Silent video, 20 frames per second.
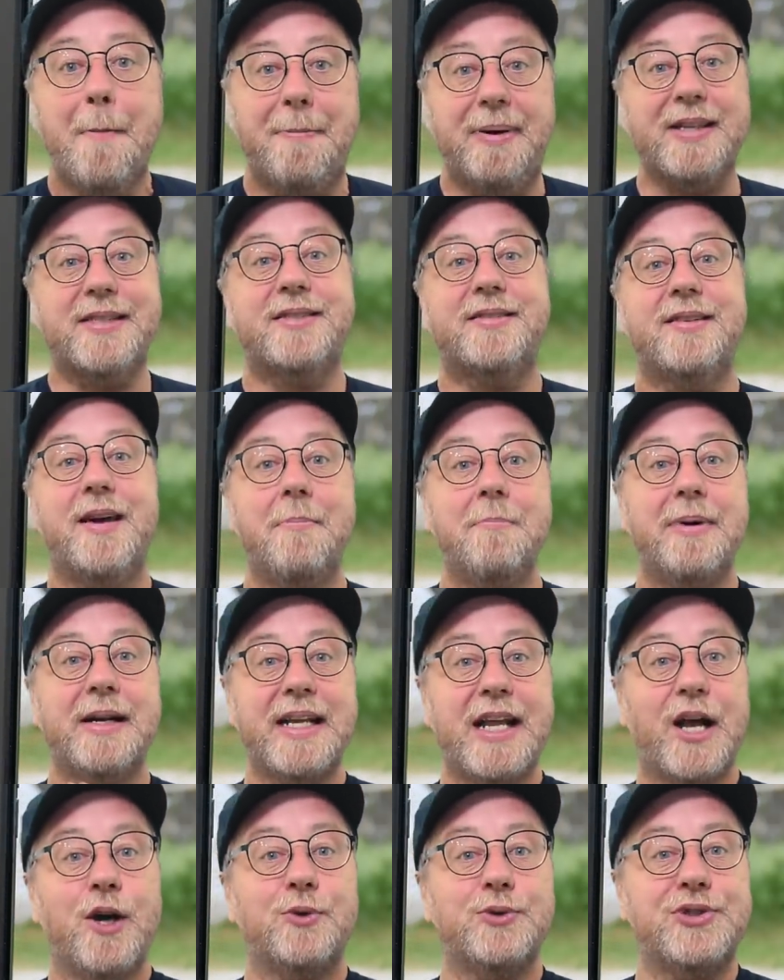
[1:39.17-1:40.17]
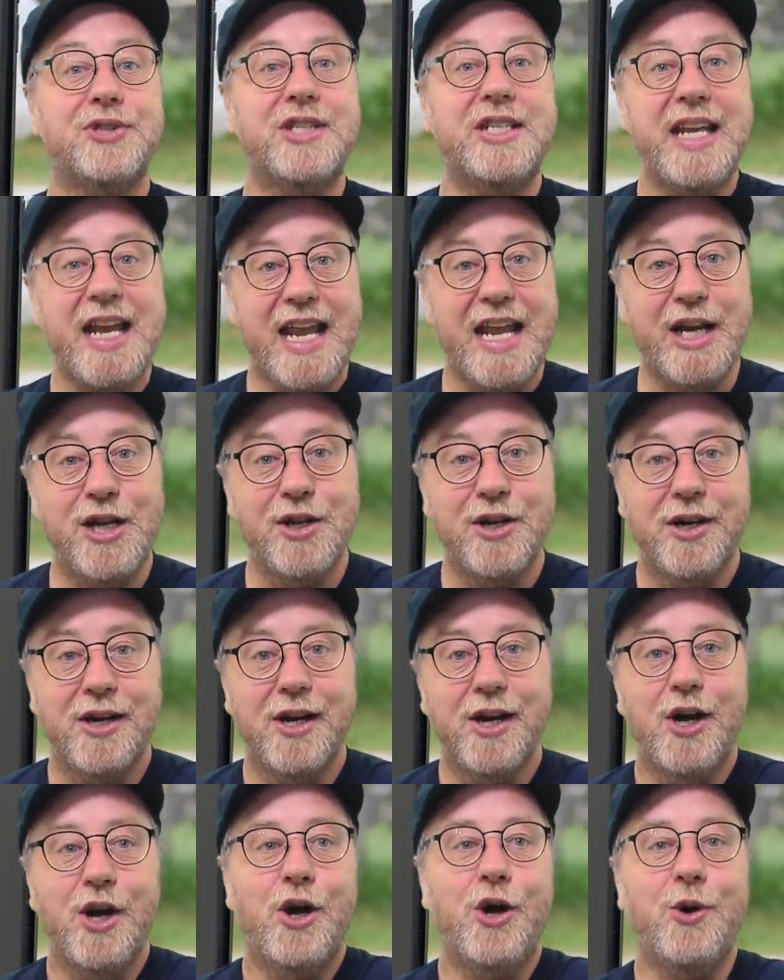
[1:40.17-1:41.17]
but somebody else did
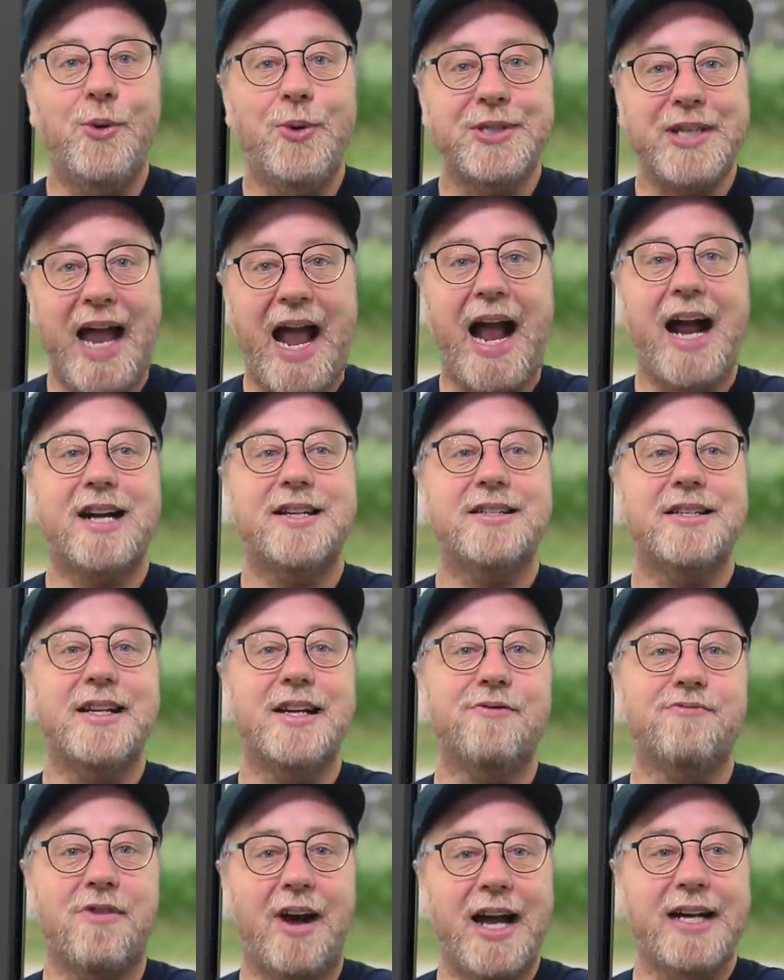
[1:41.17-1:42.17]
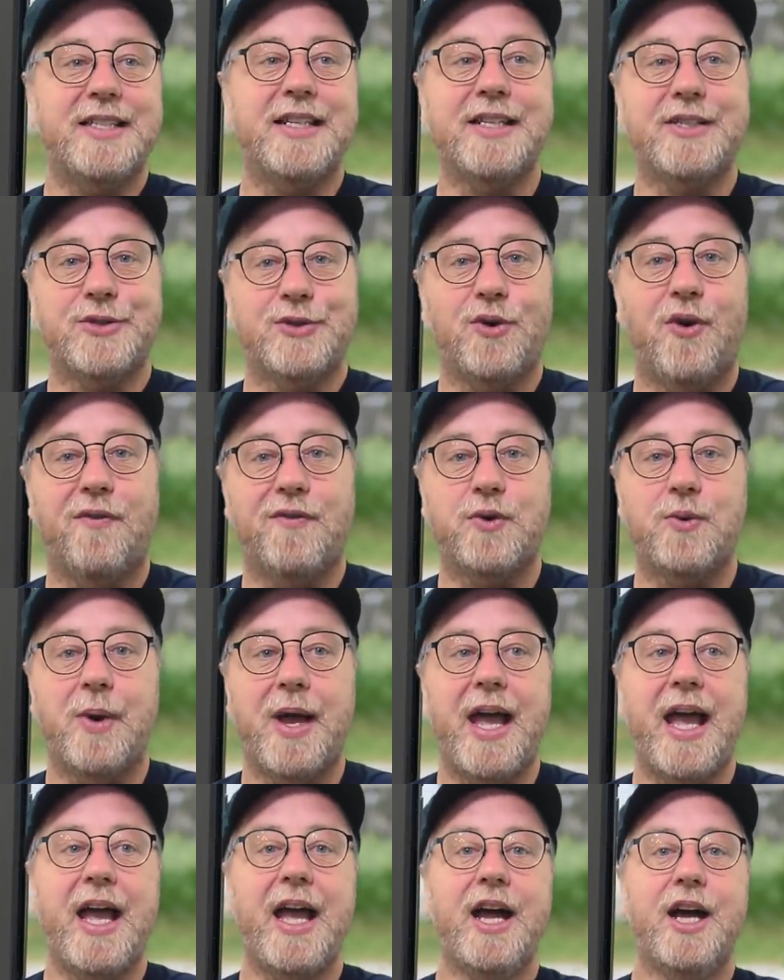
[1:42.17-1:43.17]
who was actually writing
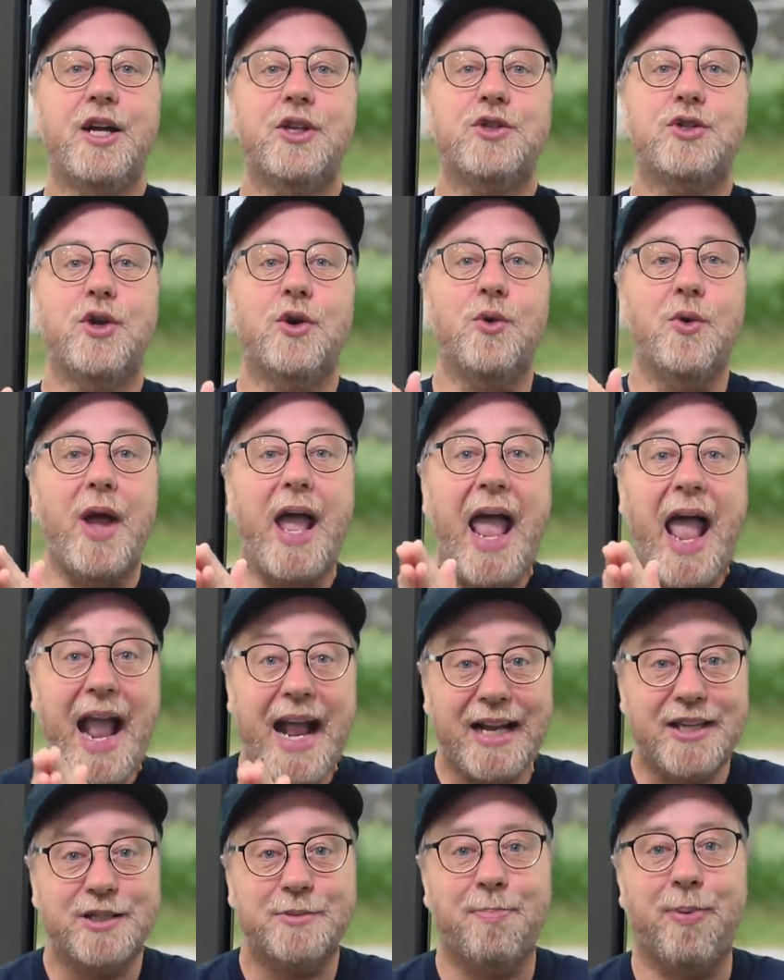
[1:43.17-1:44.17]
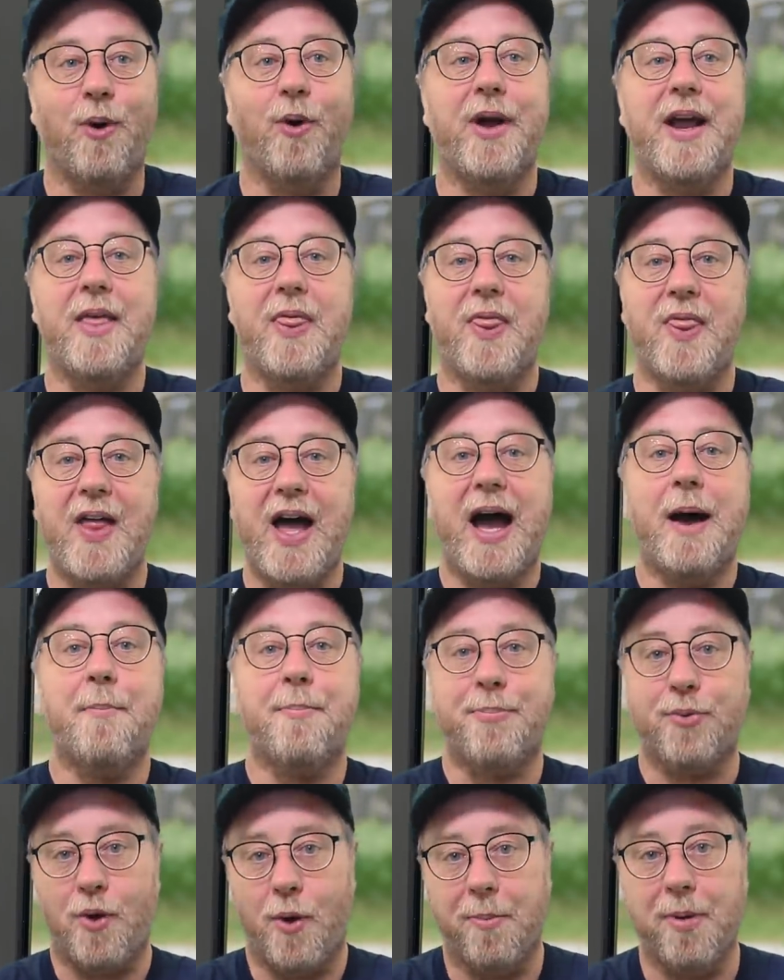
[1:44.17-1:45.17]
software to exploit
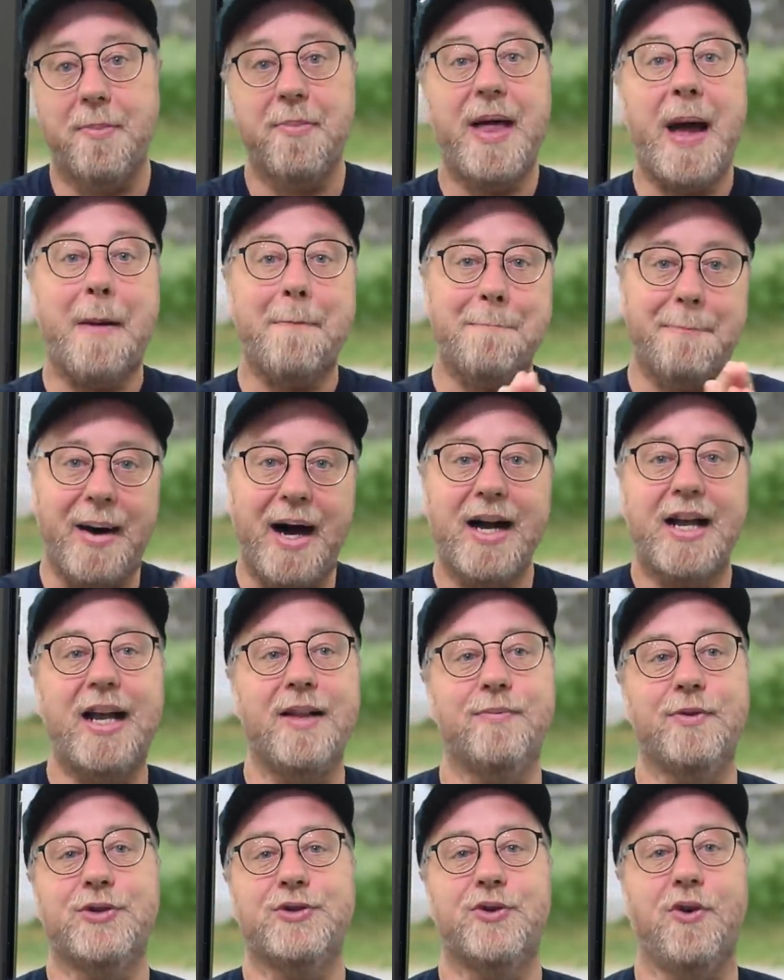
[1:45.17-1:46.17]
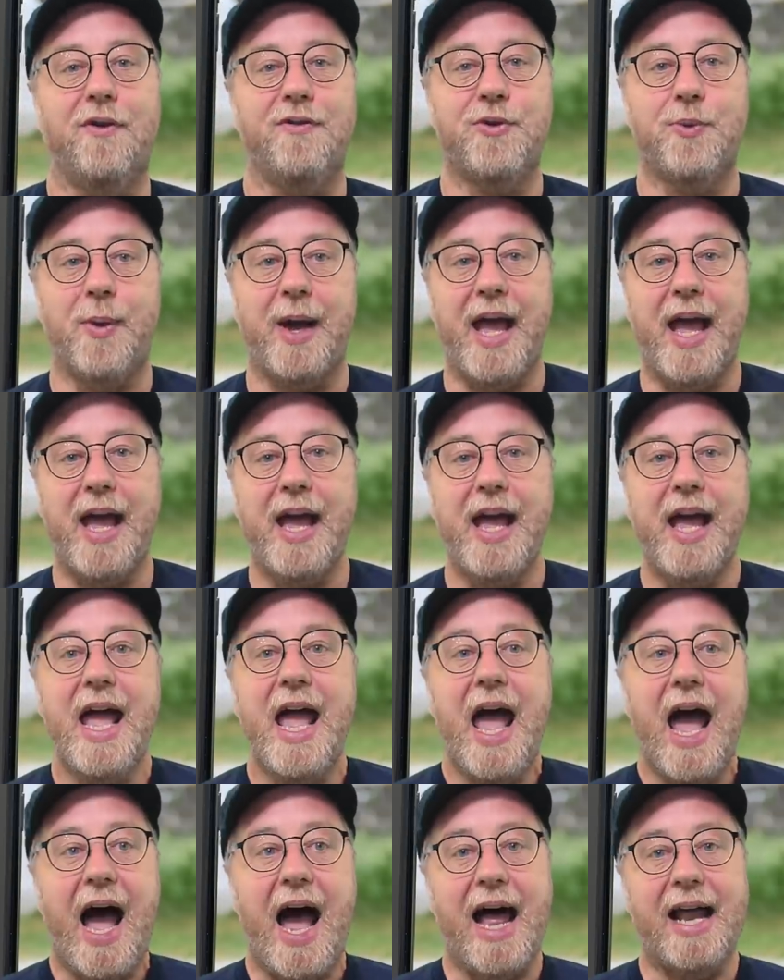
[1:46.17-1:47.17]
that problem, that bug in the software.
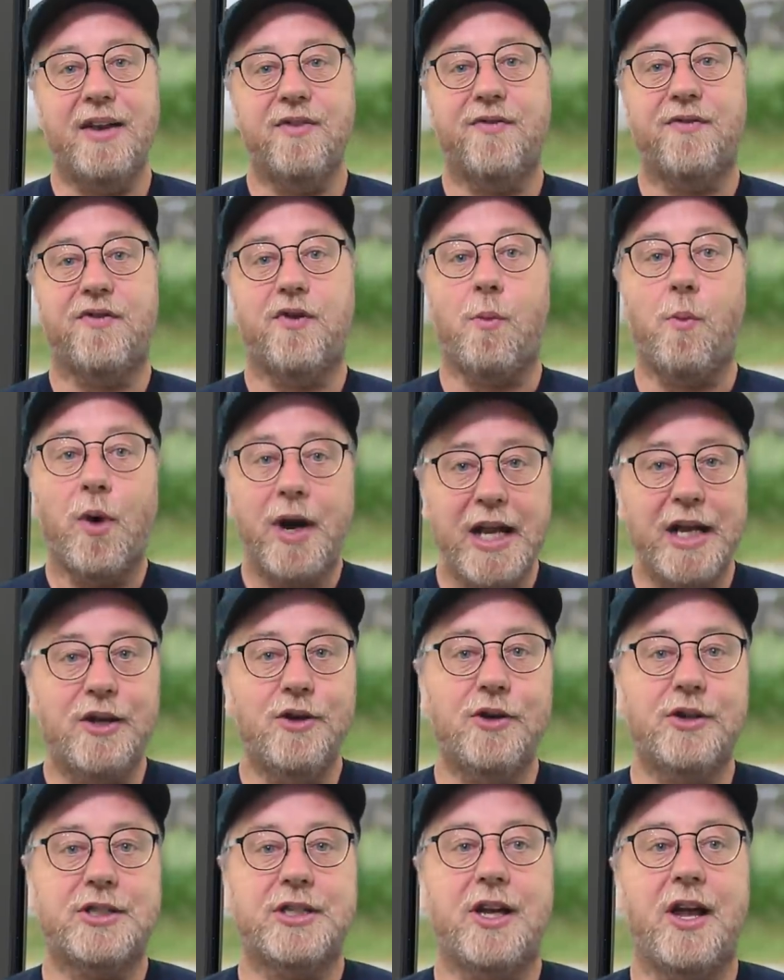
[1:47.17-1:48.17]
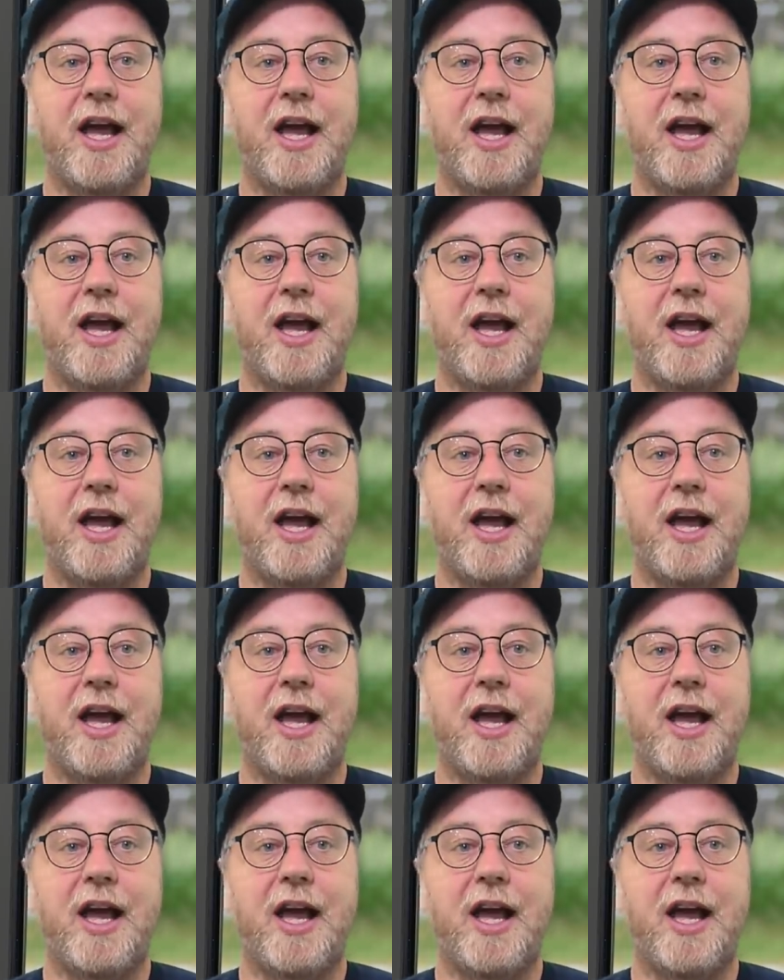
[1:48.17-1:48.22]
And from what it looks